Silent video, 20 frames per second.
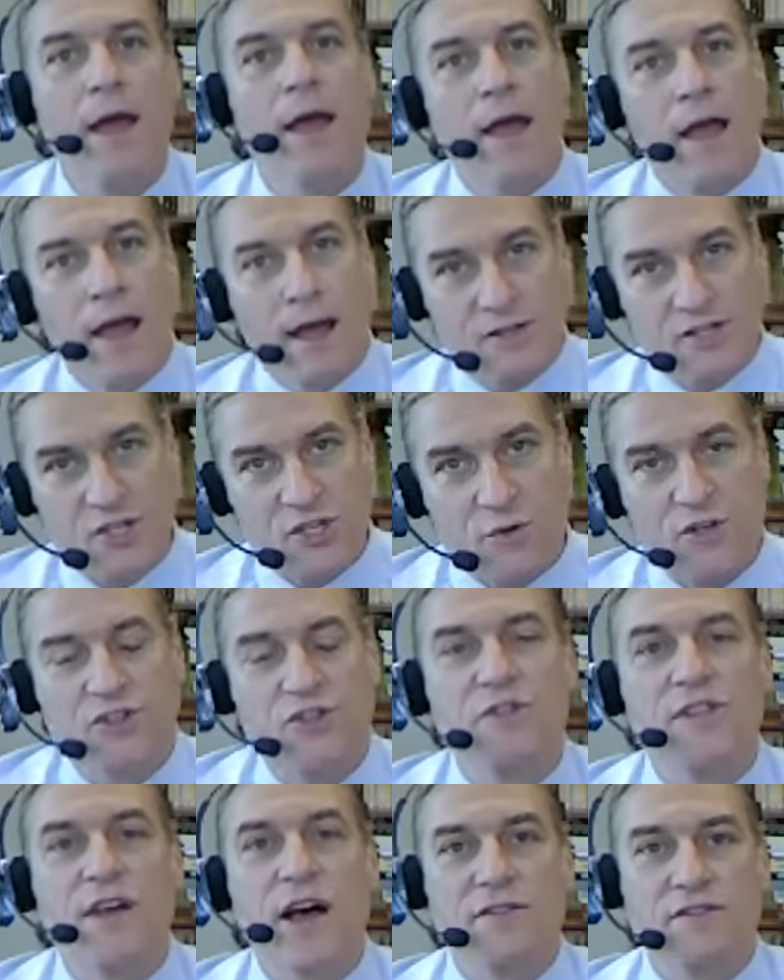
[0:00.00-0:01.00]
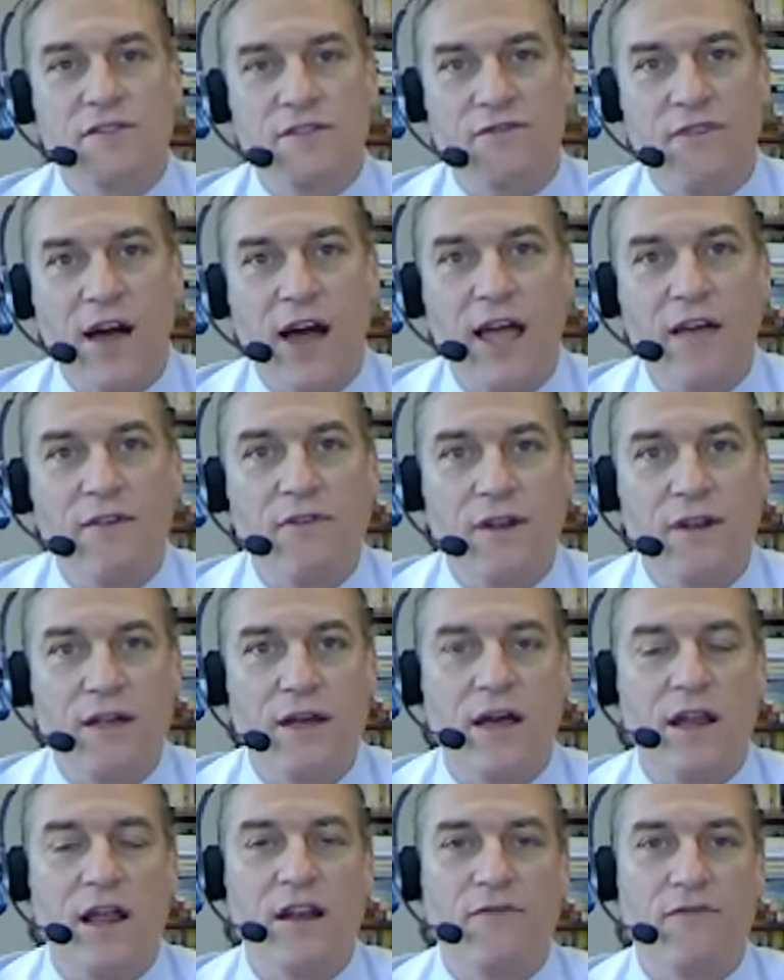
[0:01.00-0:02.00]
And so in 2005, when I
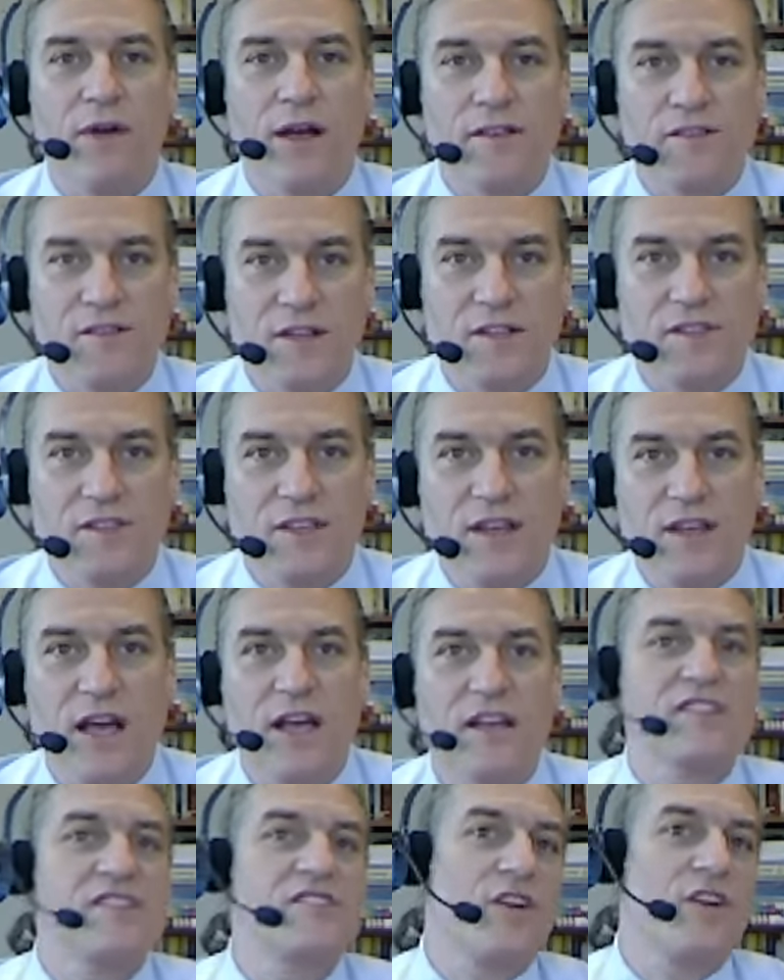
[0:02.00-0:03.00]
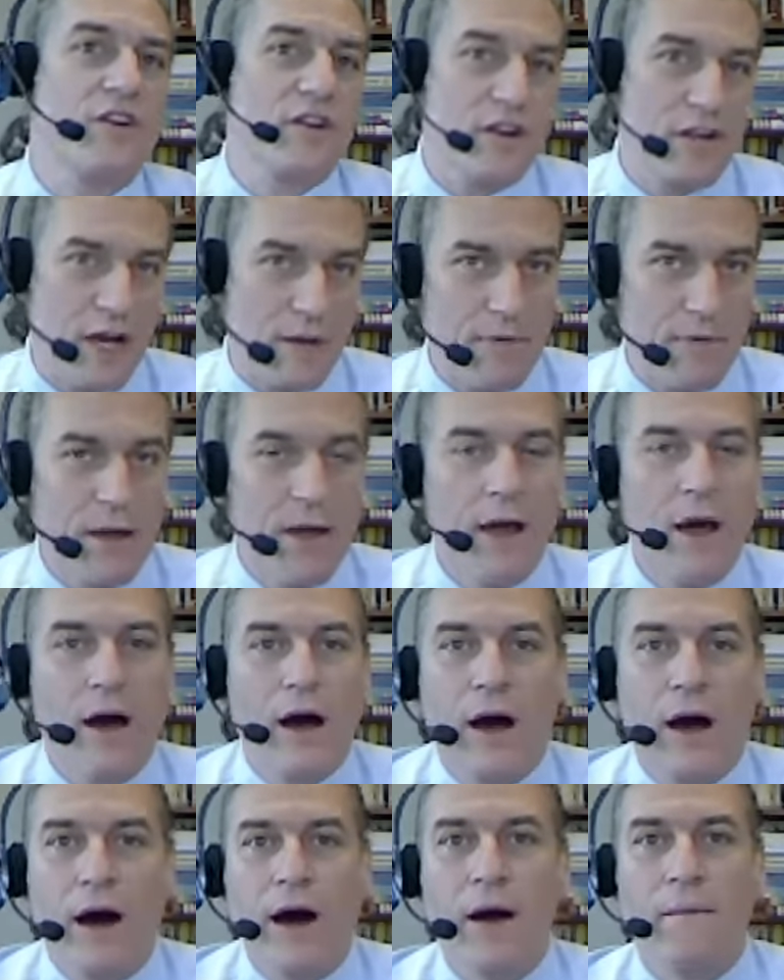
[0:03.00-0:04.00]
got out of residency, I started up
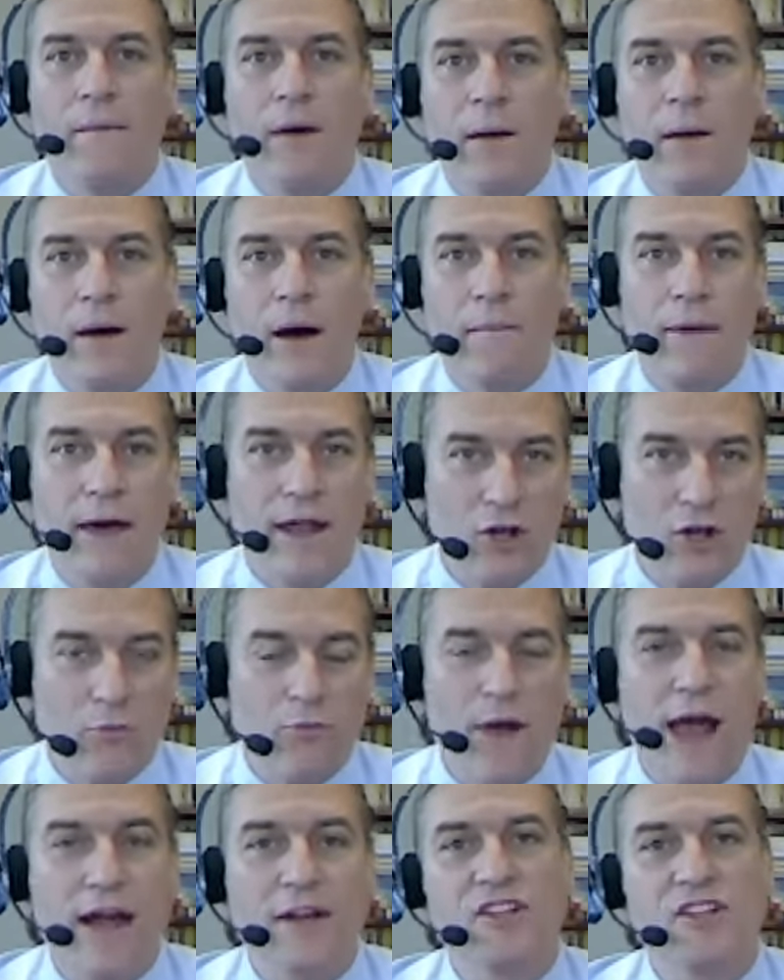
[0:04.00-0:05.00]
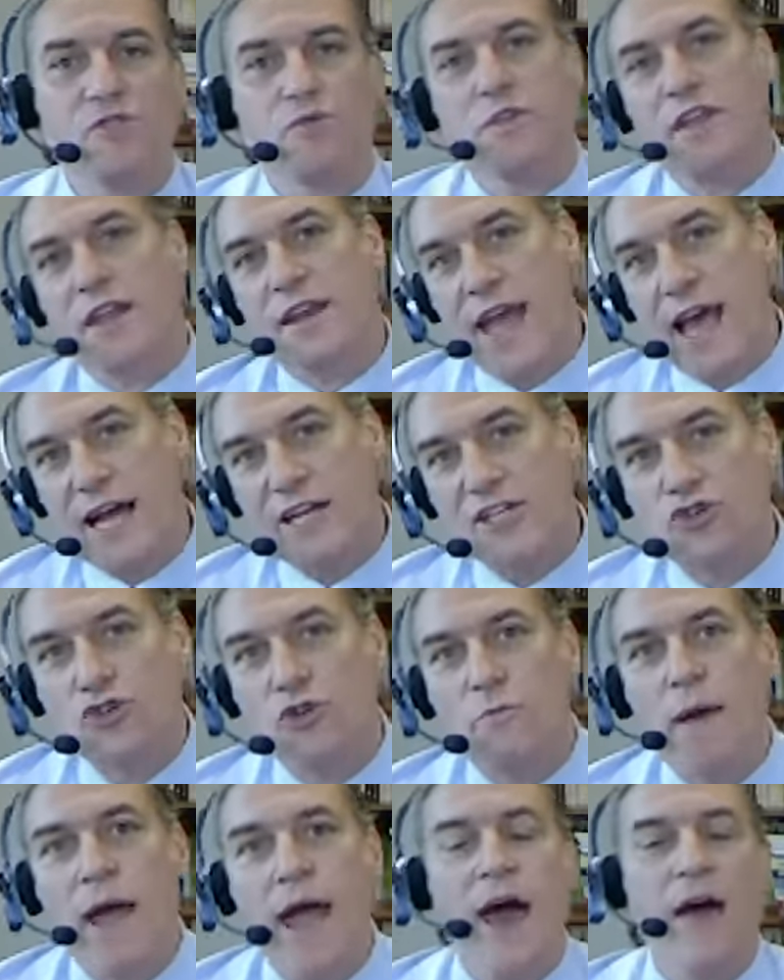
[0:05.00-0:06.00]
a medical practice with a
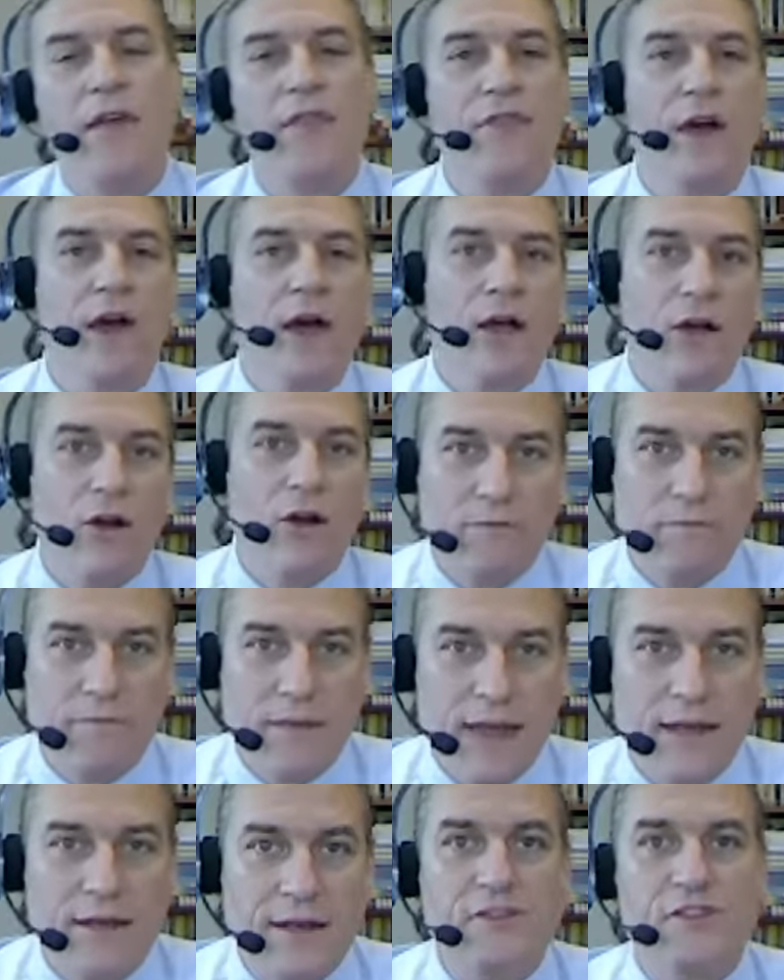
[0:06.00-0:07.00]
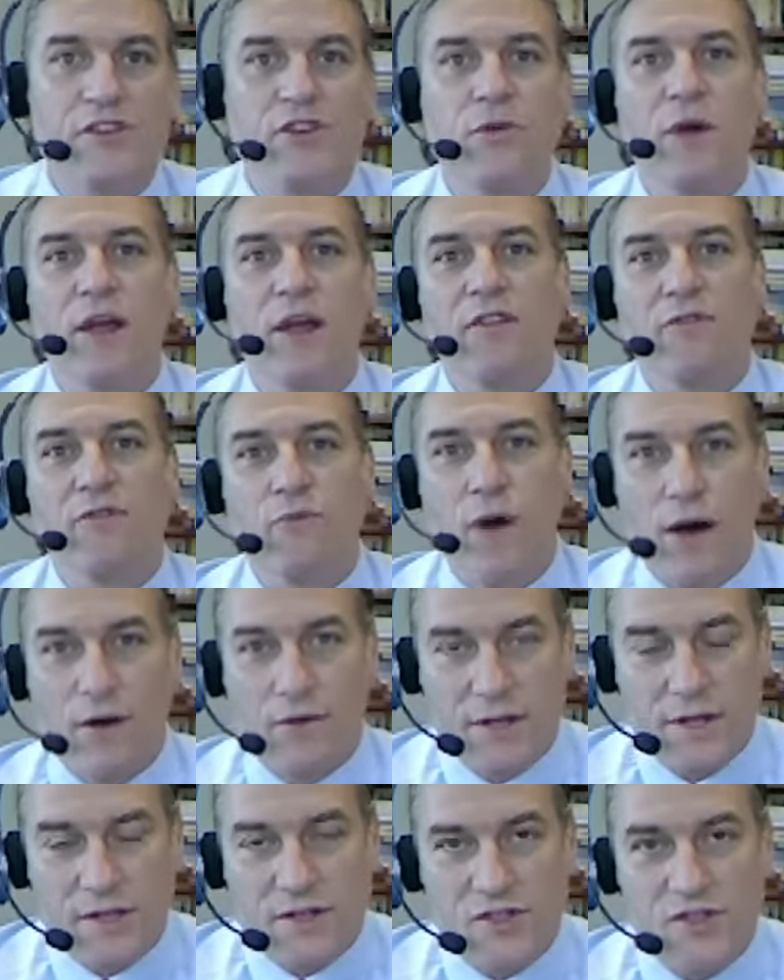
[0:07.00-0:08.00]
naturopath called Maine Integrative
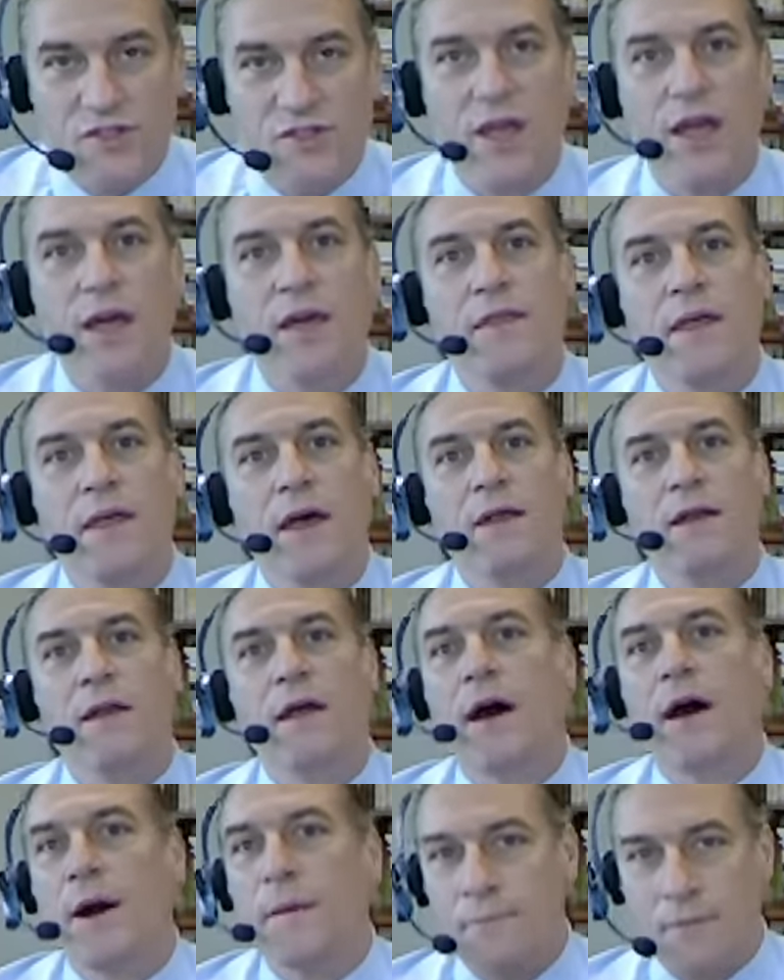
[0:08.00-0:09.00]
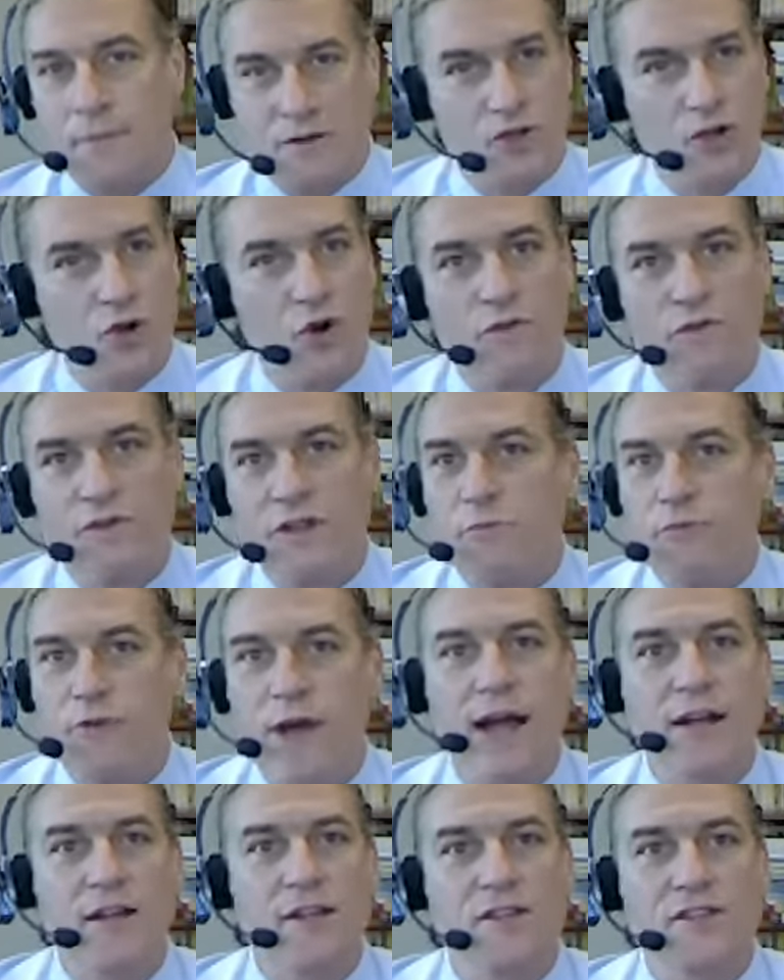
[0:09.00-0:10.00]
Wellness, and then took over the
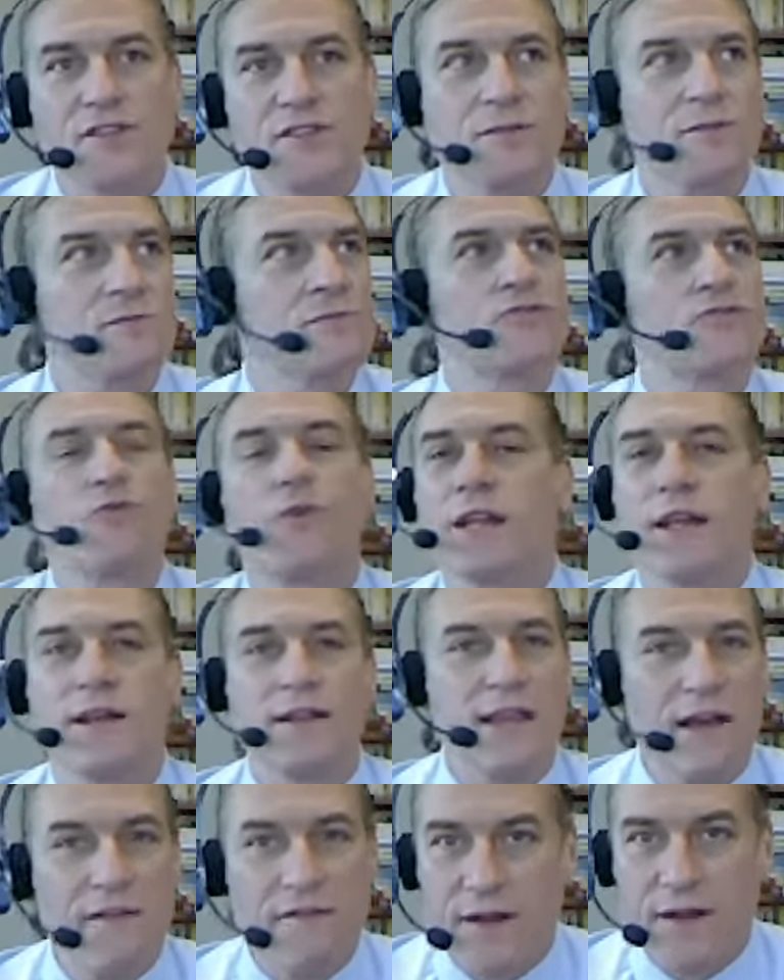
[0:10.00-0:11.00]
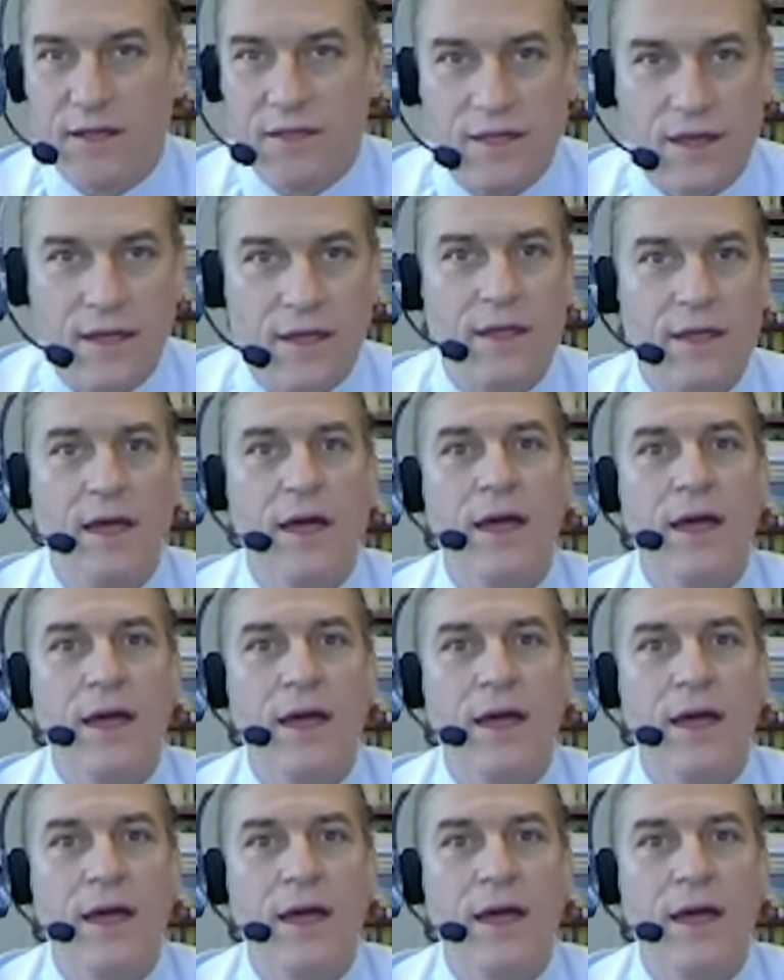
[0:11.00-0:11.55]
practice in 2011, I think.